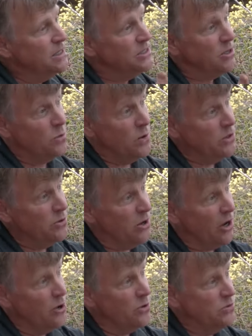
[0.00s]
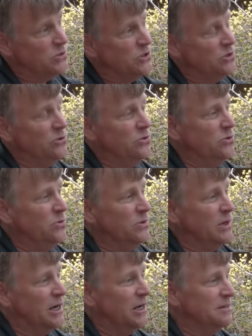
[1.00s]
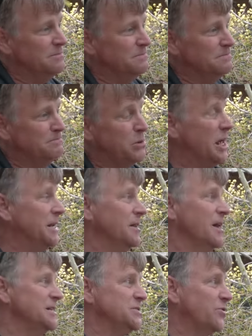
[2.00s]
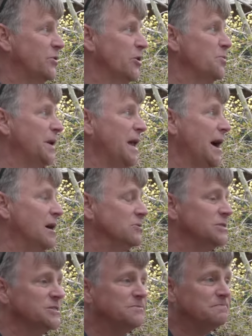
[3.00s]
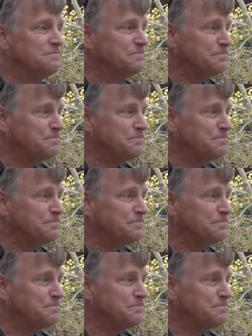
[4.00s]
So when you go to um, Plant Delights for an open house,